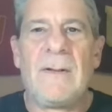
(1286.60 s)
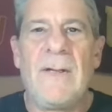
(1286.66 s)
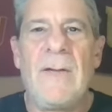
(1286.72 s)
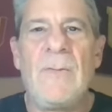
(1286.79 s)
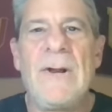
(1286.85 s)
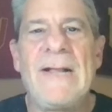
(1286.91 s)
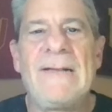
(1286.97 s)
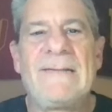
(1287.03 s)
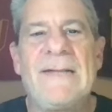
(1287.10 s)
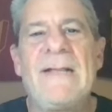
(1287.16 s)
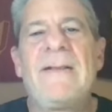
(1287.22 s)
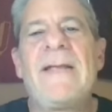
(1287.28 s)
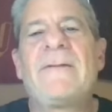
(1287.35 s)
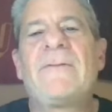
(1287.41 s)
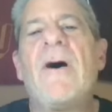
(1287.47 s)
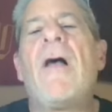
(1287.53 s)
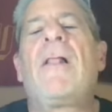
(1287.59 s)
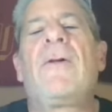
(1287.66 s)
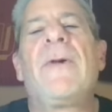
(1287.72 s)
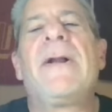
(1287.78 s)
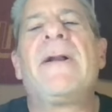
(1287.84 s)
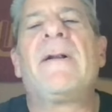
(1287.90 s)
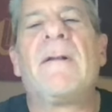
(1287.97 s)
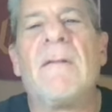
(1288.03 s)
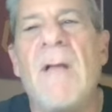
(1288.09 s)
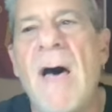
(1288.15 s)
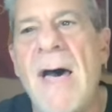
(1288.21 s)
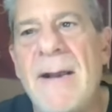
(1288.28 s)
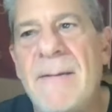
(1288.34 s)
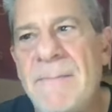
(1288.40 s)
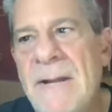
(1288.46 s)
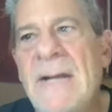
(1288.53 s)
And when I say they tolerated a
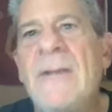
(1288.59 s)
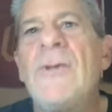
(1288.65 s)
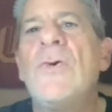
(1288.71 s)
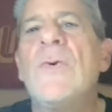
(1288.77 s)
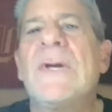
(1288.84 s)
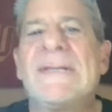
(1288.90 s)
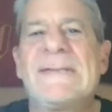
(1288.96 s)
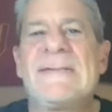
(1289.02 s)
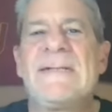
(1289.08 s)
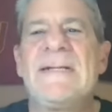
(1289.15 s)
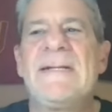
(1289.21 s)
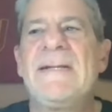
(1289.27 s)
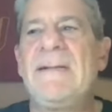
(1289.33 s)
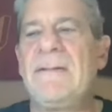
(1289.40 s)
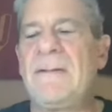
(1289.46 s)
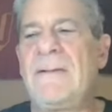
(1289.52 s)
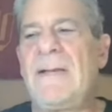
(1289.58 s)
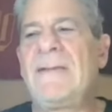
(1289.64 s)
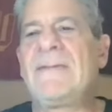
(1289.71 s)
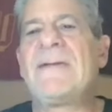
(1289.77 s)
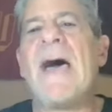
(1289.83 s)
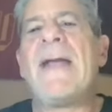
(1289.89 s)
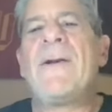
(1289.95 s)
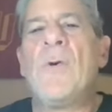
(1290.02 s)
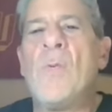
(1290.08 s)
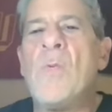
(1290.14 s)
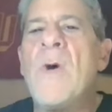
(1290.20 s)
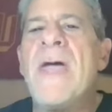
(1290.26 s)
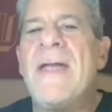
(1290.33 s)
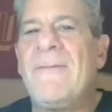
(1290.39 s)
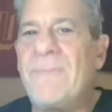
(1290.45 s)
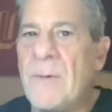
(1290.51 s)
lot, meaning USC has gotten
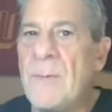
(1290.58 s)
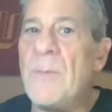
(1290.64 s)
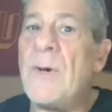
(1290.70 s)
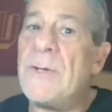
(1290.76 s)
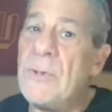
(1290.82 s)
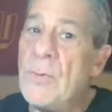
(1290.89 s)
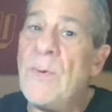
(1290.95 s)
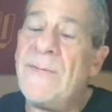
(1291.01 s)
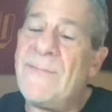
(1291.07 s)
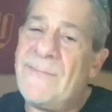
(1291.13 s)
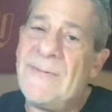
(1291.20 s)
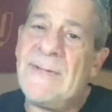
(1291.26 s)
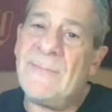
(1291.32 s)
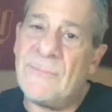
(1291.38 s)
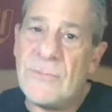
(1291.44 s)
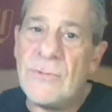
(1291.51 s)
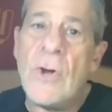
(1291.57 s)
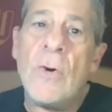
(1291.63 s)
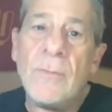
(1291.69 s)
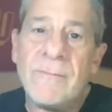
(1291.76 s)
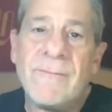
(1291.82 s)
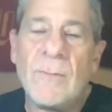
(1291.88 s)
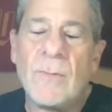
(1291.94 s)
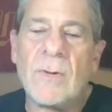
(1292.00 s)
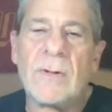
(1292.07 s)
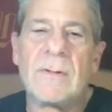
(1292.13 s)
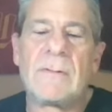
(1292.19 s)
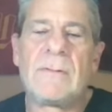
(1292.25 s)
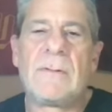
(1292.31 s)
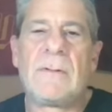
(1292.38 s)
away from what USC is known for.